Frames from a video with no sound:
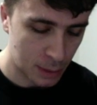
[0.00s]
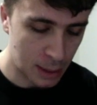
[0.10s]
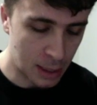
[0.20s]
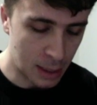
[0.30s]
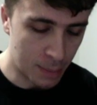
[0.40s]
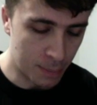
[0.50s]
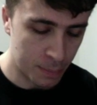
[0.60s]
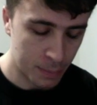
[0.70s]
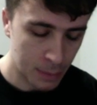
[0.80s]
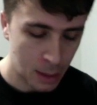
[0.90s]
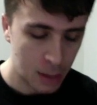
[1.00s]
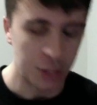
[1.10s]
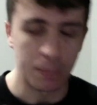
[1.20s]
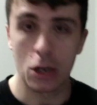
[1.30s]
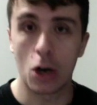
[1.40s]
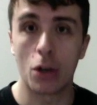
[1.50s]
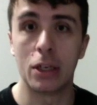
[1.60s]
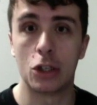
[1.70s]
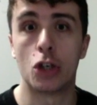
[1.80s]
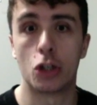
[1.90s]
something called a
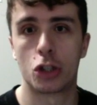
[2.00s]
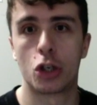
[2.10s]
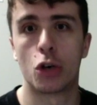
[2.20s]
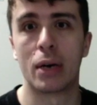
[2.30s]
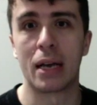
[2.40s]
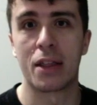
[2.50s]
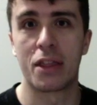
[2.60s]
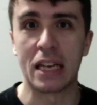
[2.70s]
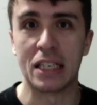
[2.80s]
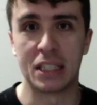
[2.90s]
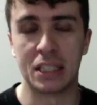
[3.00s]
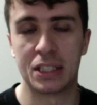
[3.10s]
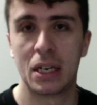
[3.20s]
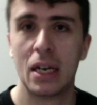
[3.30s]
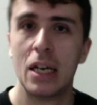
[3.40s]
Church-Turing thesis.